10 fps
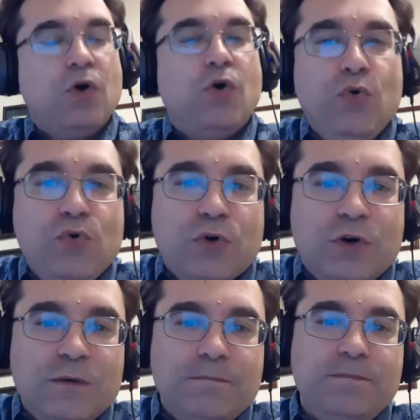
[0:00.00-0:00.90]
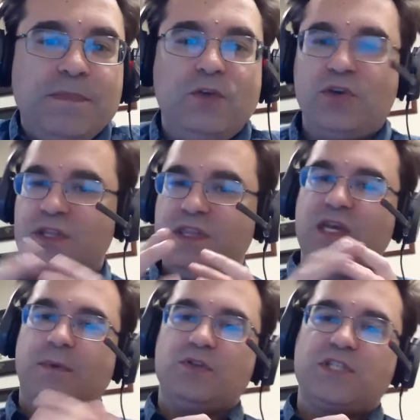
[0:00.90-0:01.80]
Or you can think
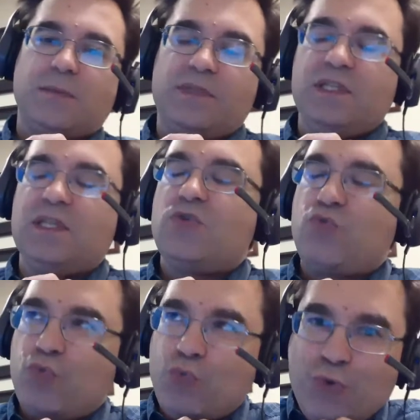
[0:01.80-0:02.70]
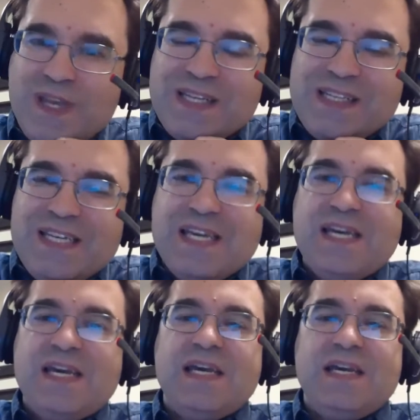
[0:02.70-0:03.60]
about something that really
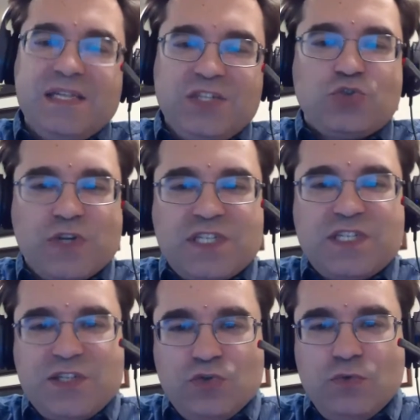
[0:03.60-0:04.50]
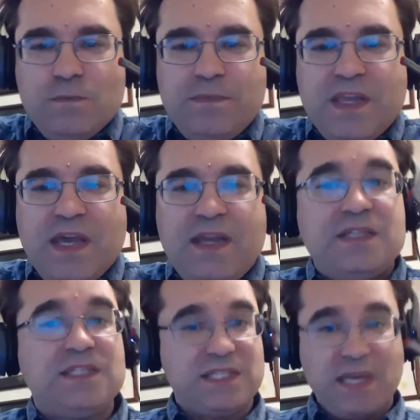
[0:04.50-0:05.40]
interests you and
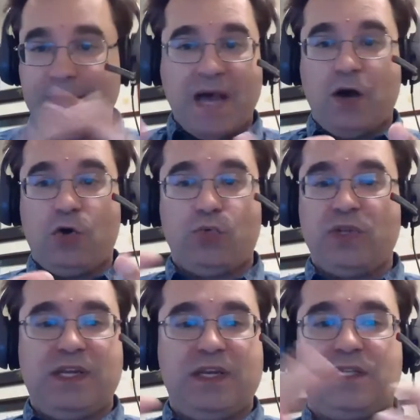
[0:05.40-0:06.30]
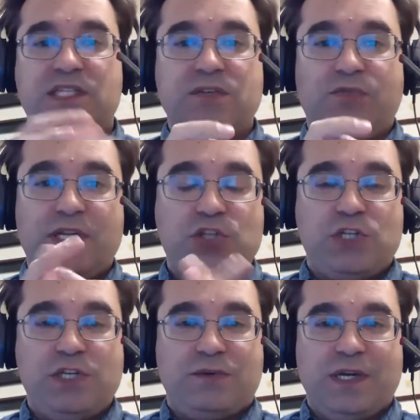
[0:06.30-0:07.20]
is somehow related to civil
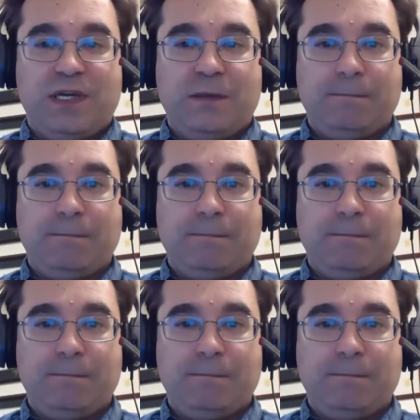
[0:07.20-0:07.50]
engineering.